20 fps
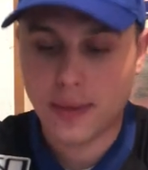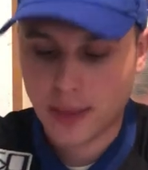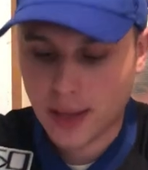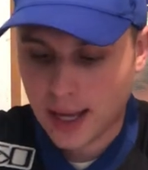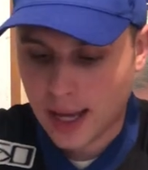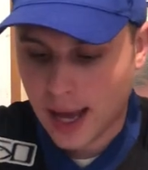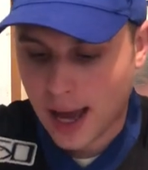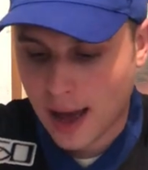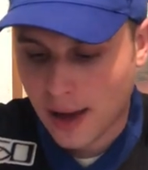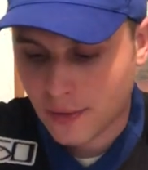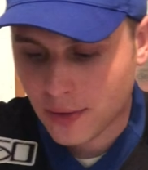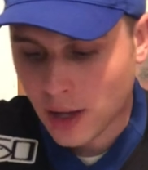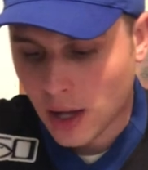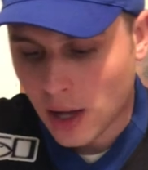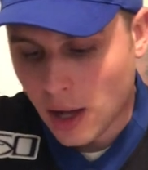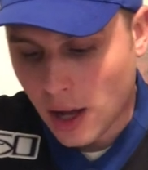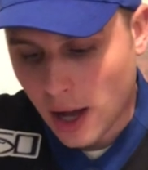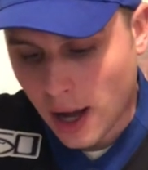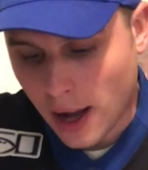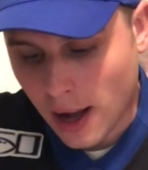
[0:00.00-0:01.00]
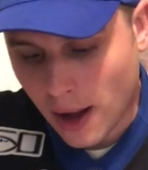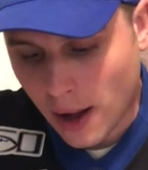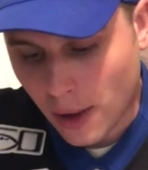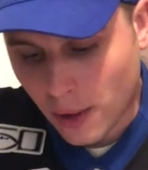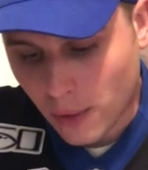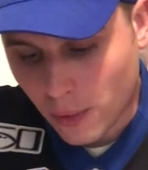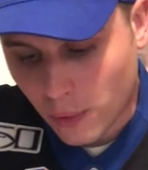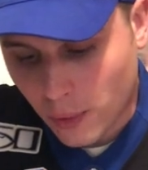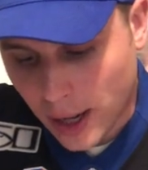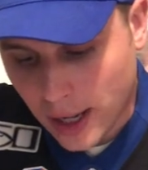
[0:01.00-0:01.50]
They have,
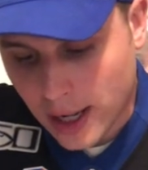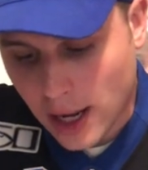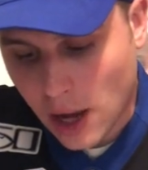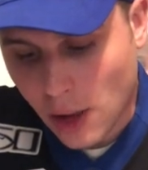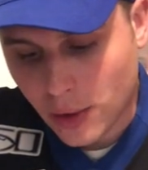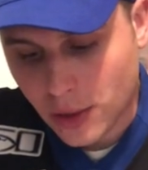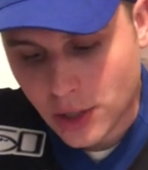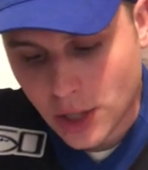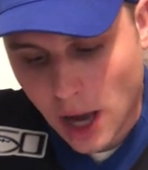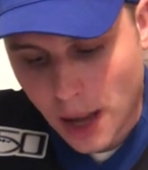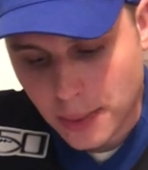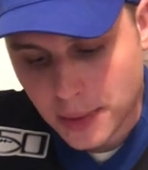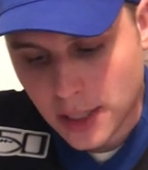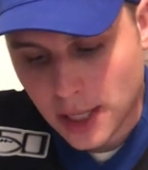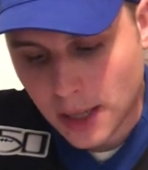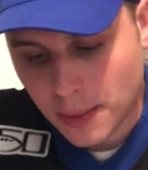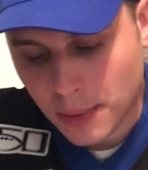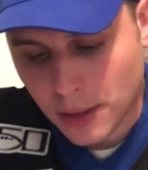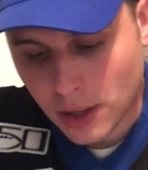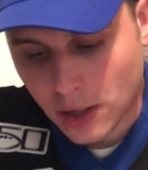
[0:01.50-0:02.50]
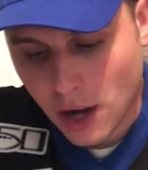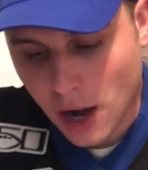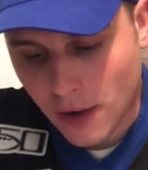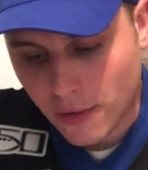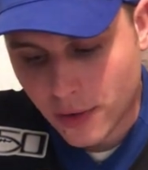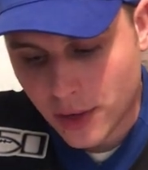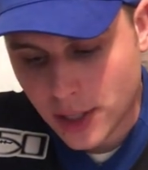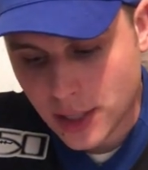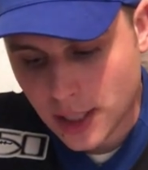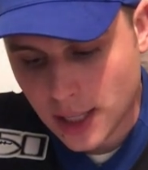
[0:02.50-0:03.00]
right now, the top team in the
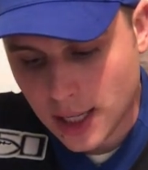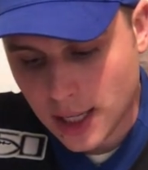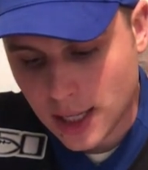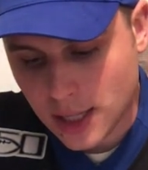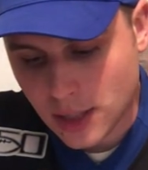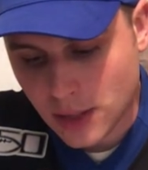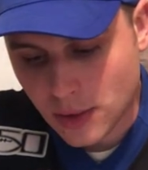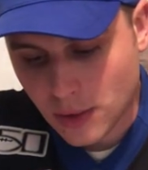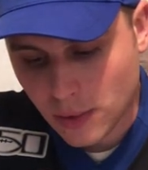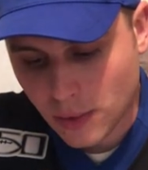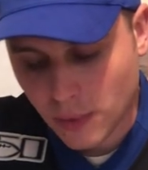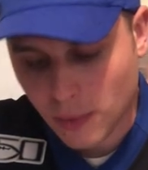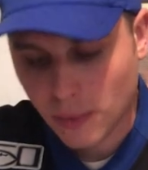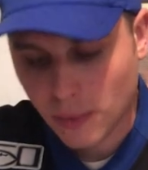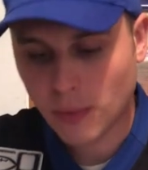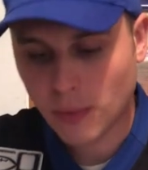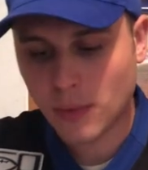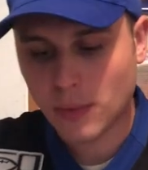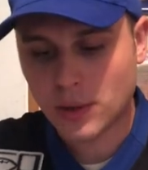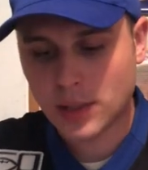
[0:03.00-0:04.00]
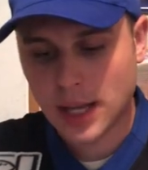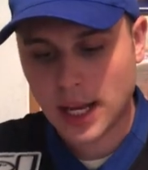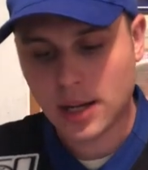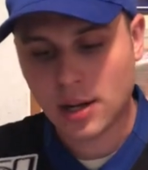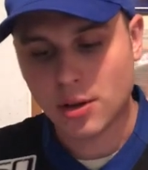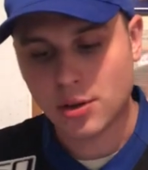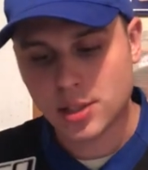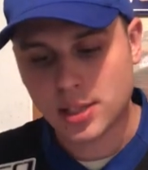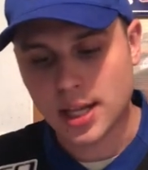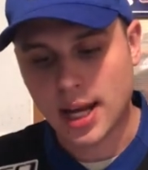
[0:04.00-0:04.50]
conference is San
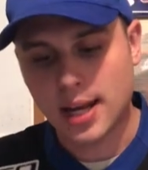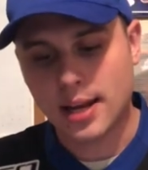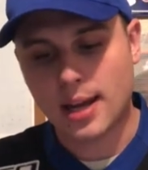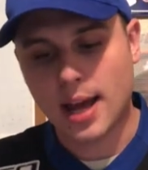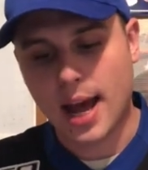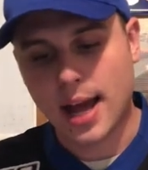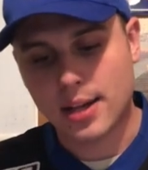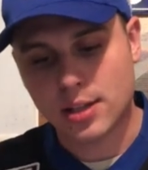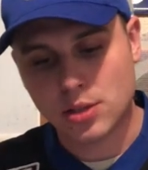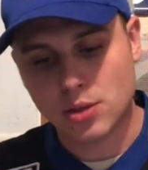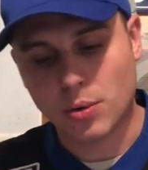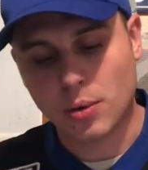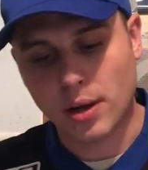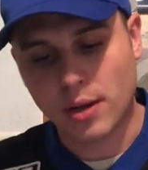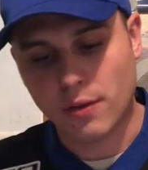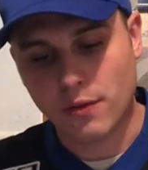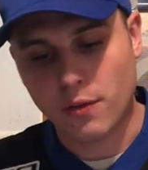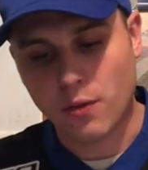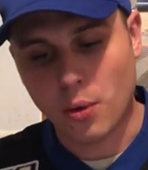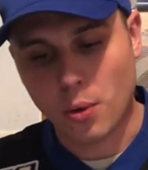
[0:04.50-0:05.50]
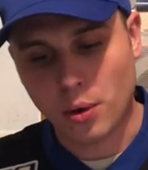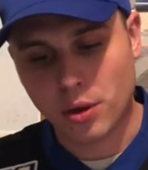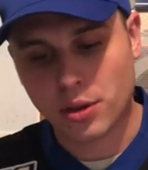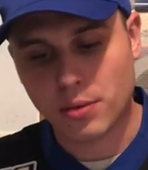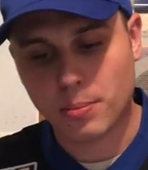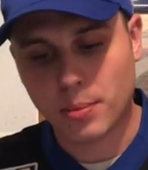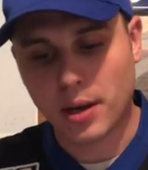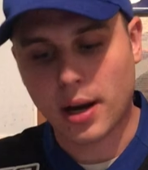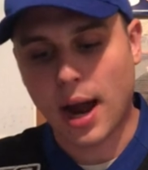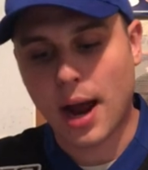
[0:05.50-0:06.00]
Diego State at
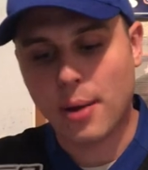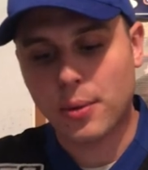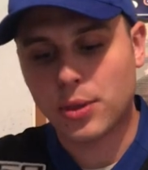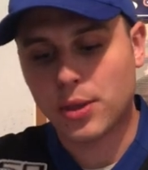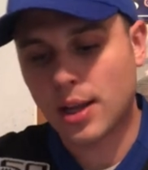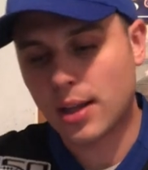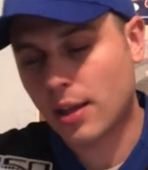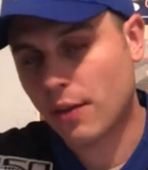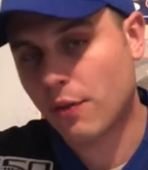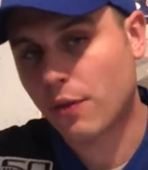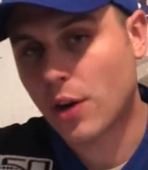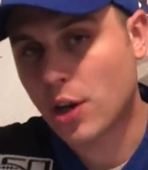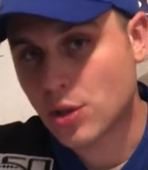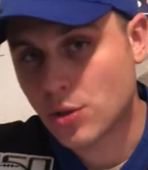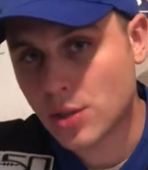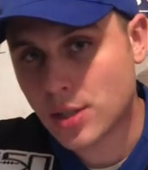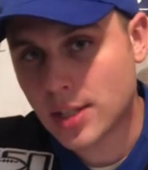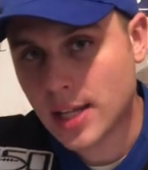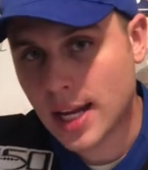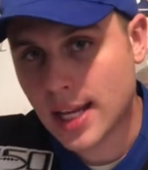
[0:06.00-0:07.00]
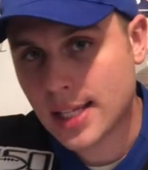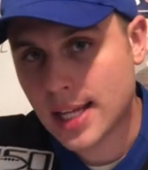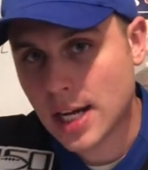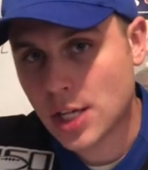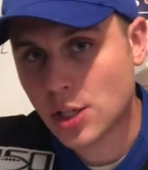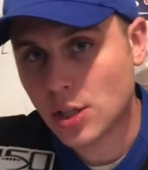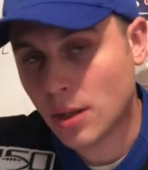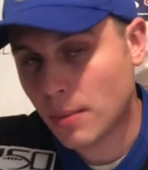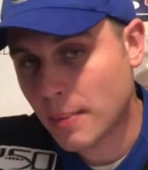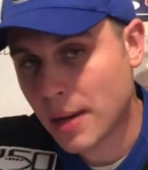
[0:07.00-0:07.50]
24th, but I would think that Fresno State is
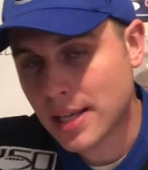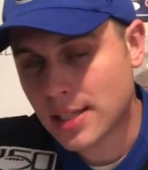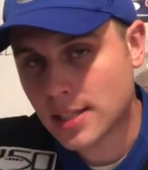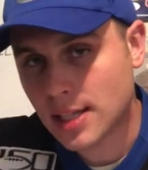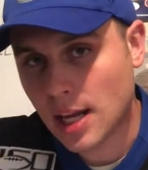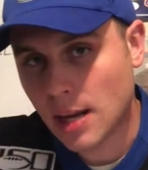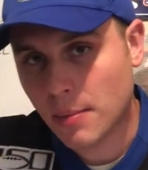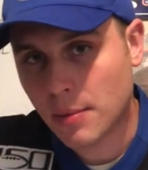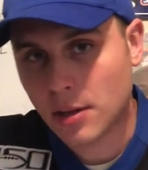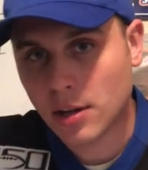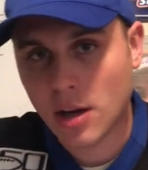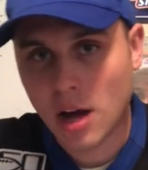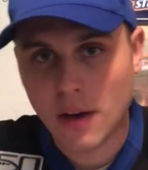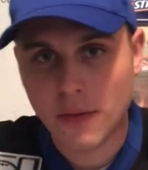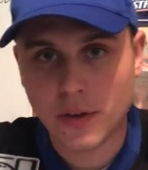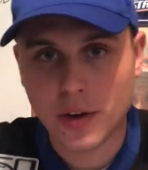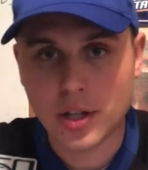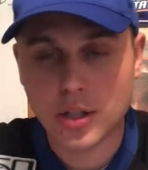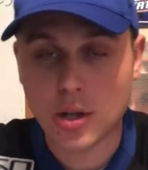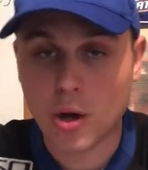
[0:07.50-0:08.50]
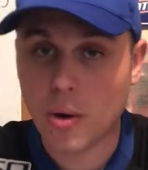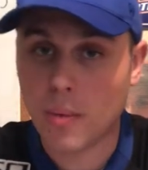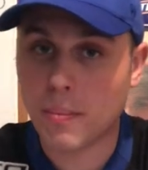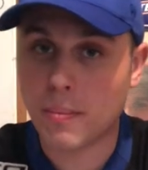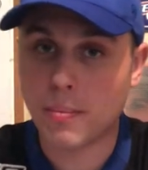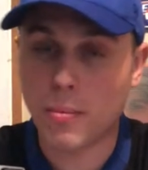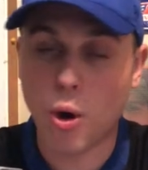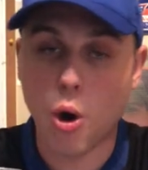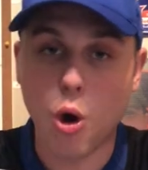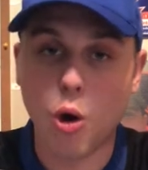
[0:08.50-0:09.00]
actually the best team in the conference,
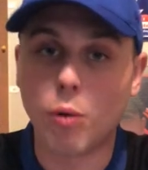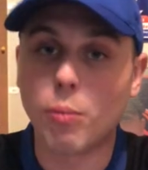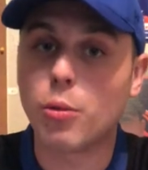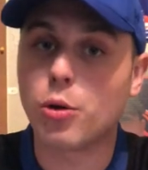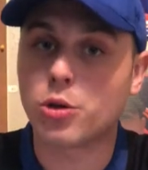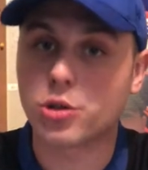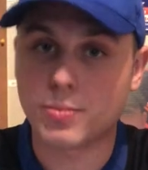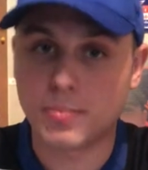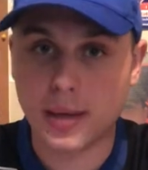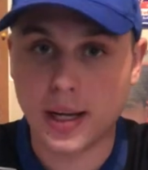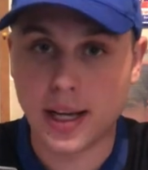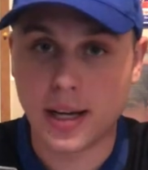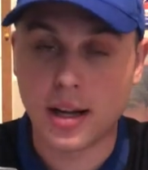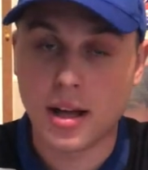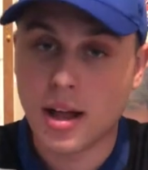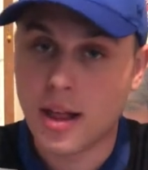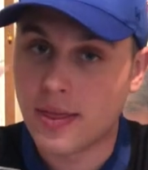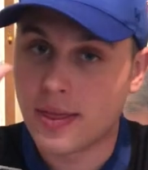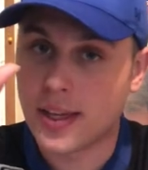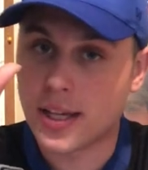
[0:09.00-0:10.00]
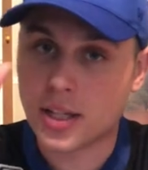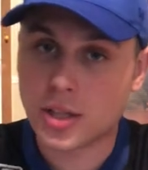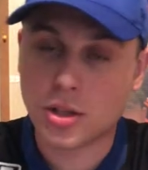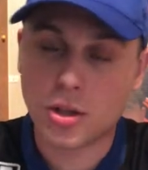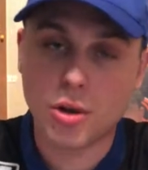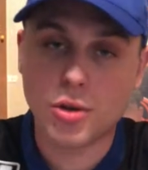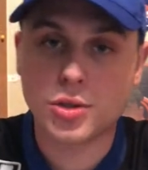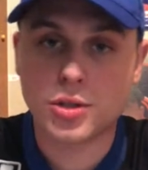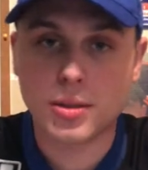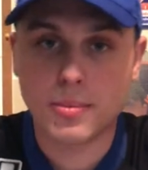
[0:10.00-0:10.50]
almost beat, this
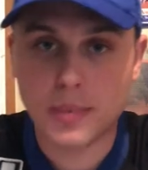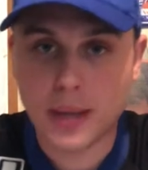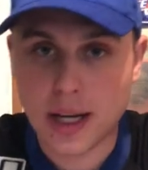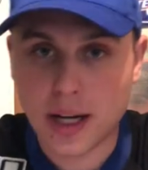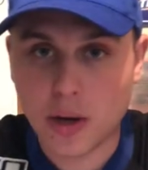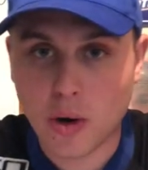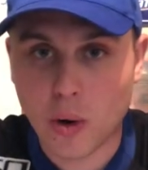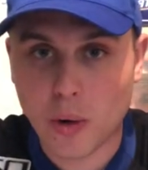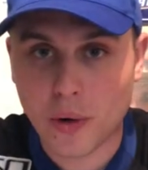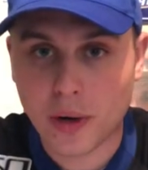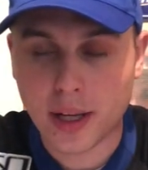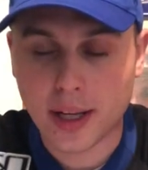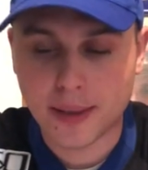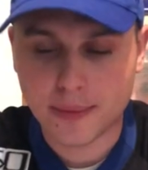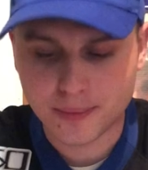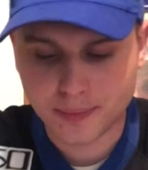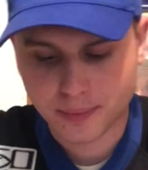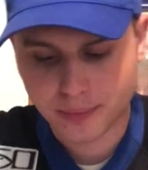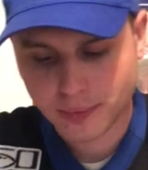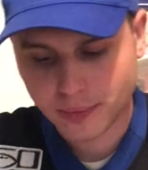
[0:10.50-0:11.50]
close to beating Oregon.